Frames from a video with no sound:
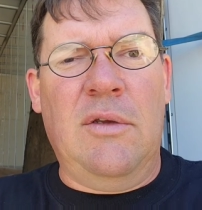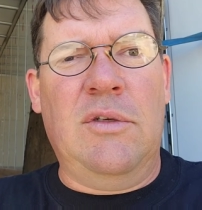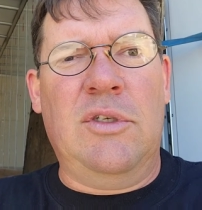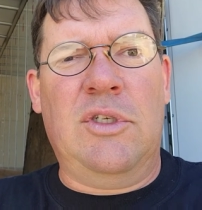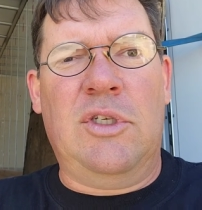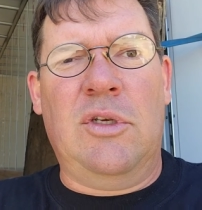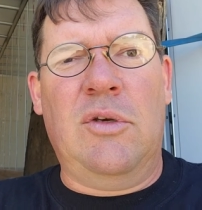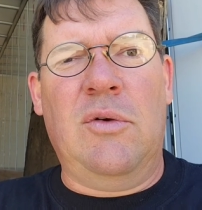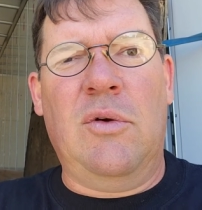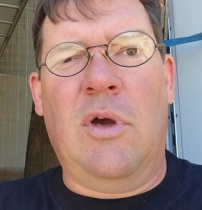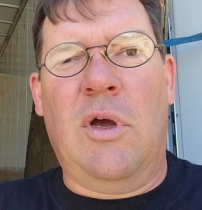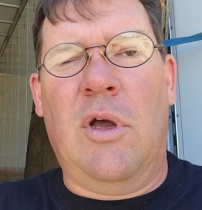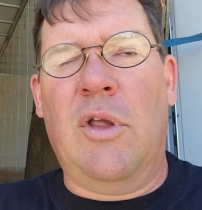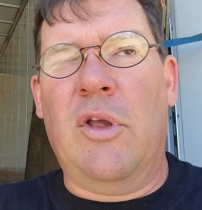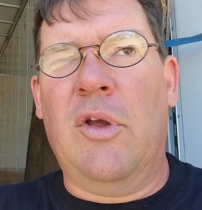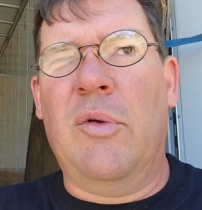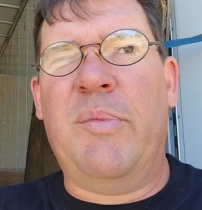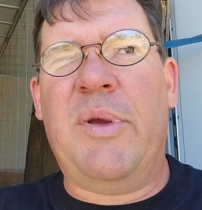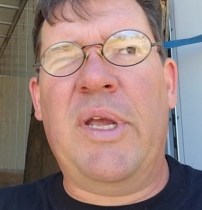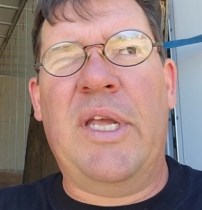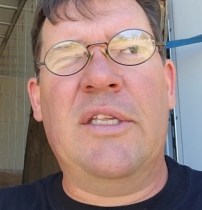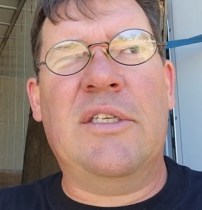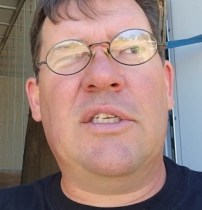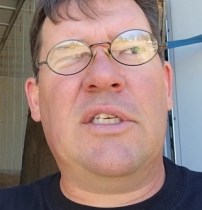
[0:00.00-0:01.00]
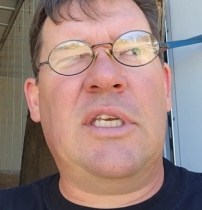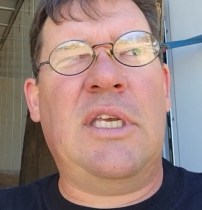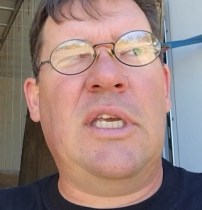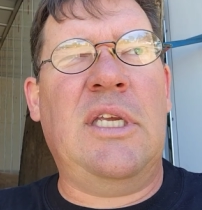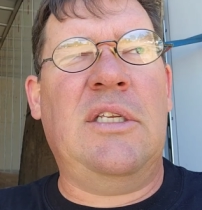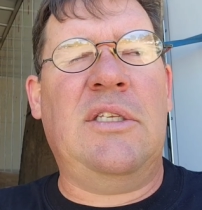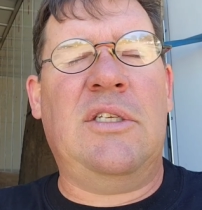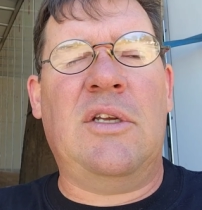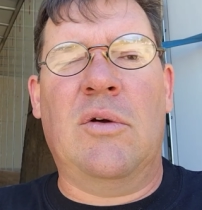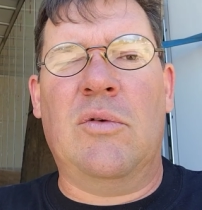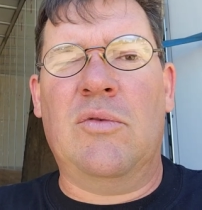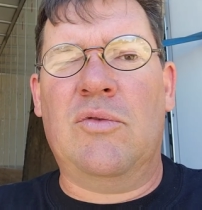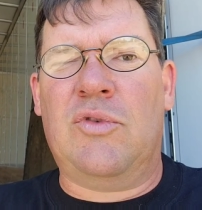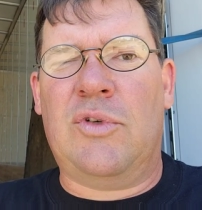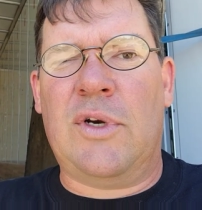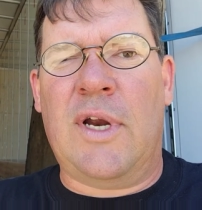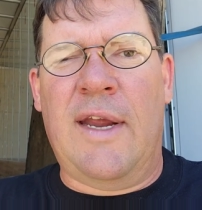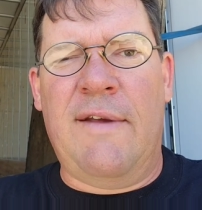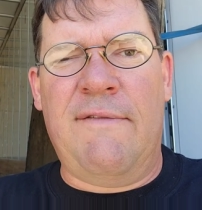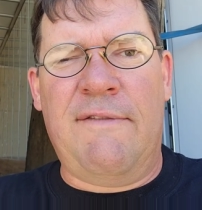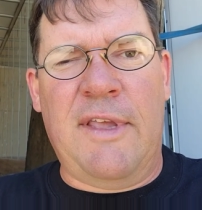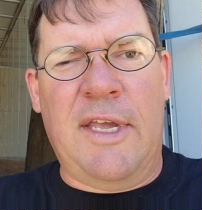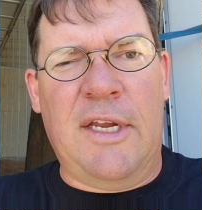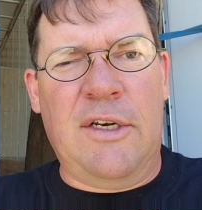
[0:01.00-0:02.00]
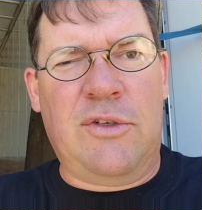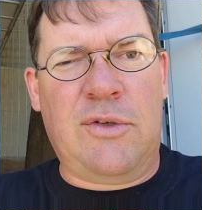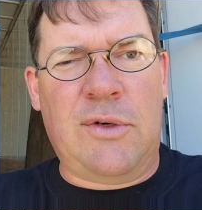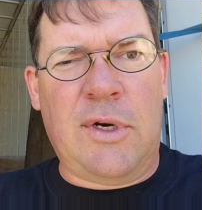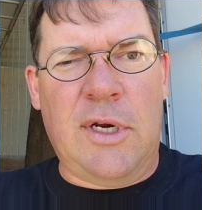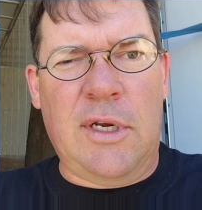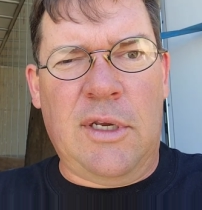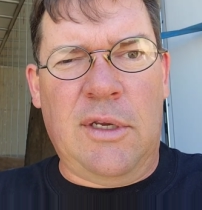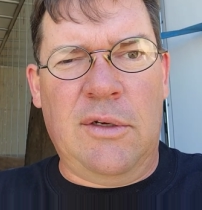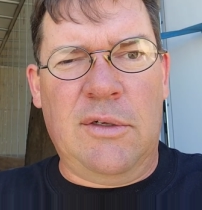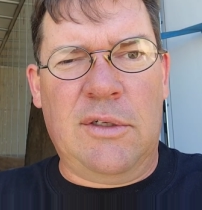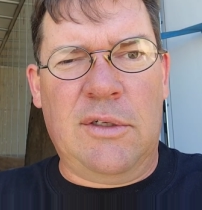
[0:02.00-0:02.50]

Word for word: use U-Haul or Penske. Don't drive that truck